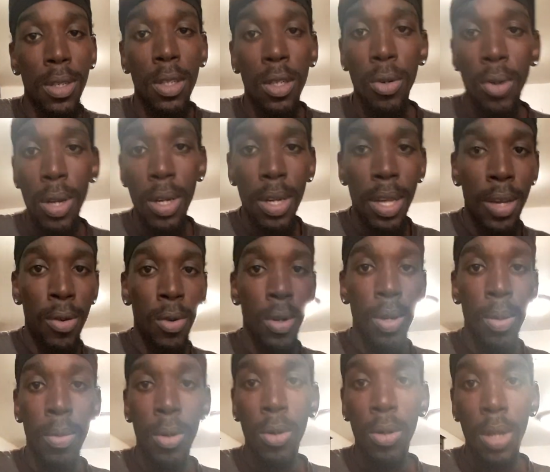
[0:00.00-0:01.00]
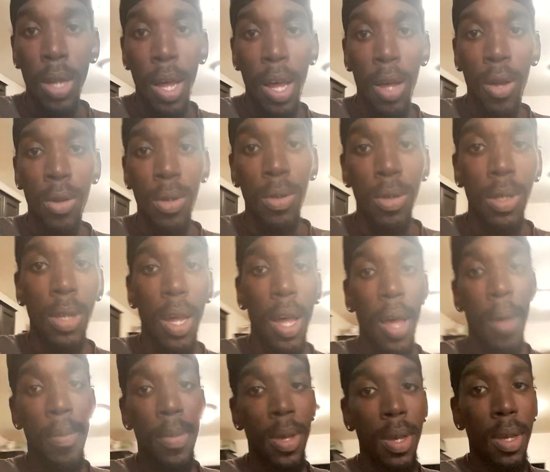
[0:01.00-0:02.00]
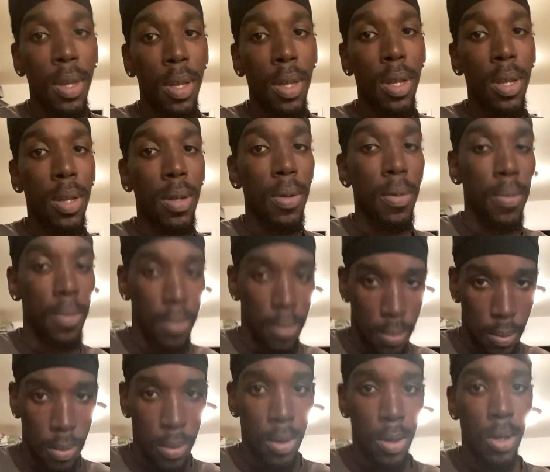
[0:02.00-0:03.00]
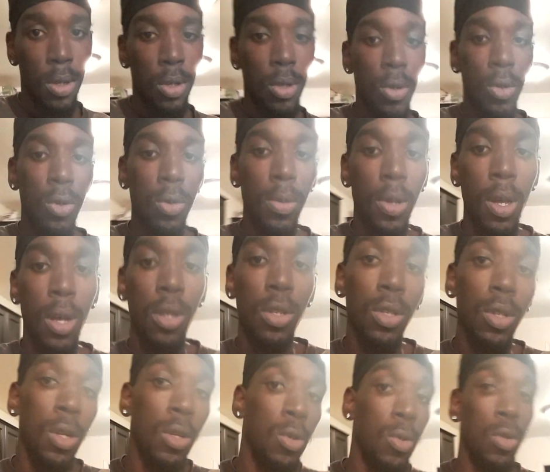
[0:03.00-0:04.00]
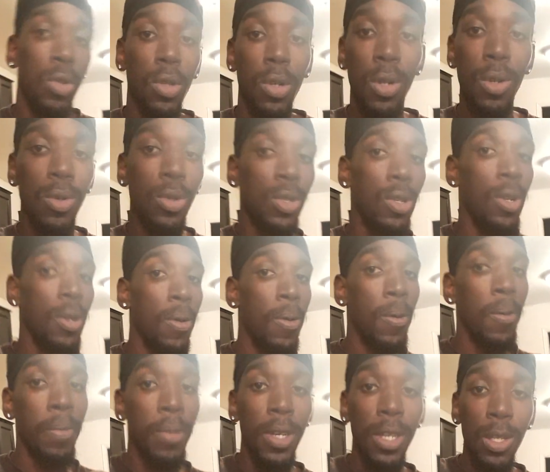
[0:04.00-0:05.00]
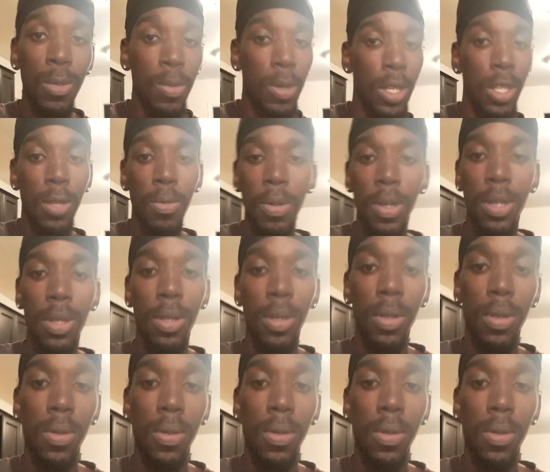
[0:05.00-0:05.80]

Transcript: a great day with the Most High on your side, man. Shalom, y'all. Shalom, shalom, shalom. Peace, peace, peace.